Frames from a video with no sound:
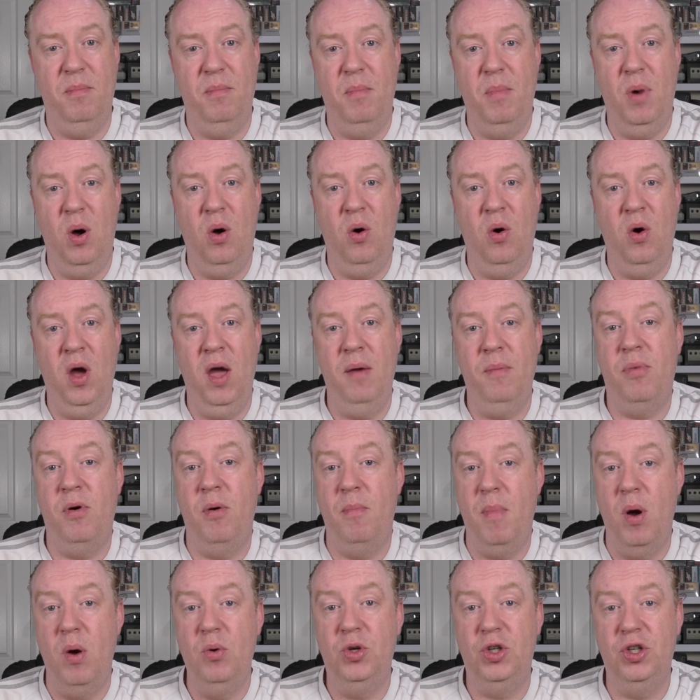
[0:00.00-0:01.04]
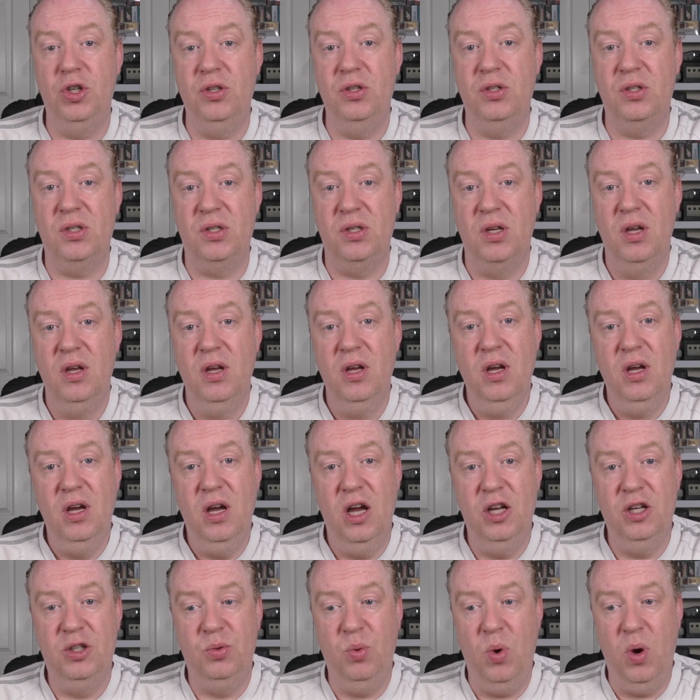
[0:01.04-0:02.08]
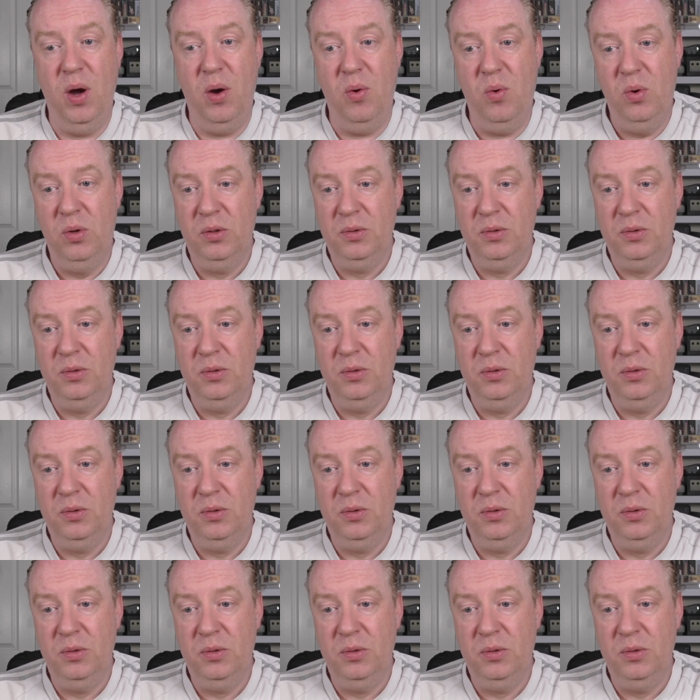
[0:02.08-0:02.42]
my promotions as well.